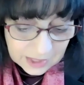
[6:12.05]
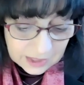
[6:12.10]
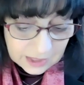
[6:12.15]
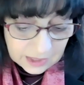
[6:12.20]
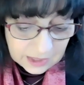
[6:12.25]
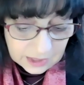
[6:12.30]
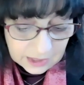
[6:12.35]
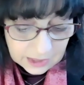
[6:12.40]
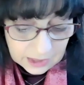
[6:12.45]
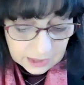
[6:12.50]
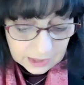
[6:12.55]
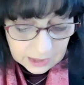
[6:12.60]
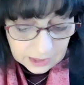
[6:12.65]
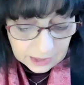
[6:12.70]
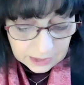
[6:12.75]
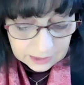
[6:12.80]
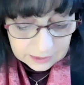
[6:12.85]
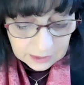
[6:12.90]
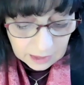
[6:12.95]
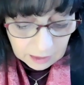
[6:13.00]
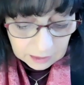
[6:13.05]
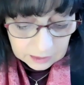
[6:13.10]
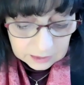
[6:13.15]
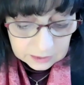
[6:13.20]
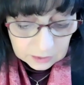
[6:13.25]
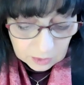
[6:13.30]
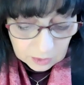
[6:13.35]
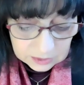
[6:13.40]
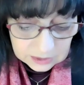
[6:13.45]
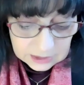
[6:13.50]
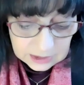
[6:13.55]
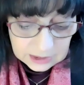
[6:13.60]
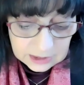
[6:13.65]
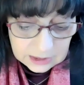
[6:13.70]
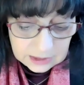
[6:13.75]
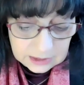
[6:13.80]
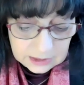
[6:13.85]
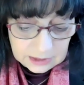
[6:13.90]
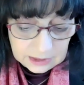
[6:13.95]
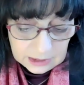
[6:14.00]
"and are not
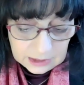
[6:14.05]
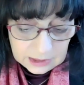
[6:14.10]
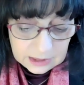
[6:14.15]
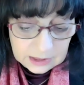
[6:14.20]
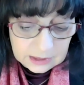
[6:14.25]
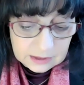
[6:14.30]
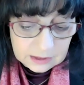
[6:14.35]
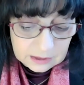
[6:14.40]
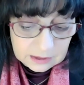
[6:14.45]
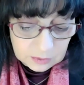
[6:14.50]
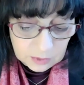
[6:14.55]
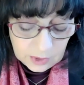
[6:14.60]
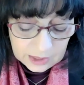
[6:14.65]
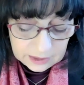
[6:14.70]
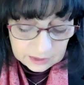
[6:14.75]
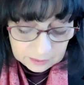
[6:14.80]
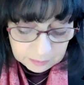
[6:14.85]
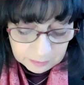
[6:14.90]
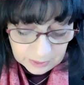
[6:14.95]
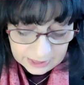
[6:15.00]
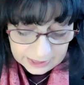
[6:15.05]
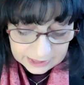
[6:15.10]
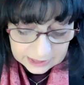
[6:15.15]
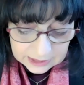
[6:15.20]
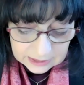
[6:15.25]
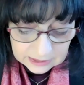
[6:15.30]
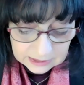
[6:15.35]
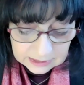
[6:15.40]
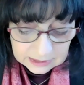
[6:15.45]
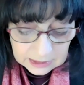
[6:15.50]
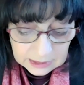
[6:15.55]
in its dwelling place,